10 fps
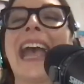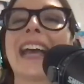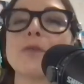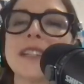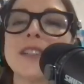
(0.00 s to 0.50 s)

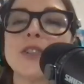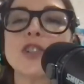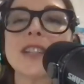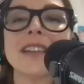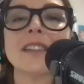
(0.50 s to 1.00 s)
And
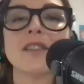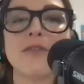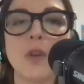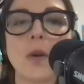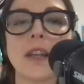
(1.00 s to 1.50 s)
research tends to
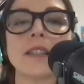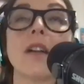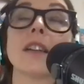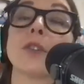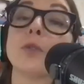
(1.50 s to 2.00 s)
focus
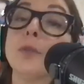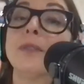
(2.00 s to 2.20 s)
on a group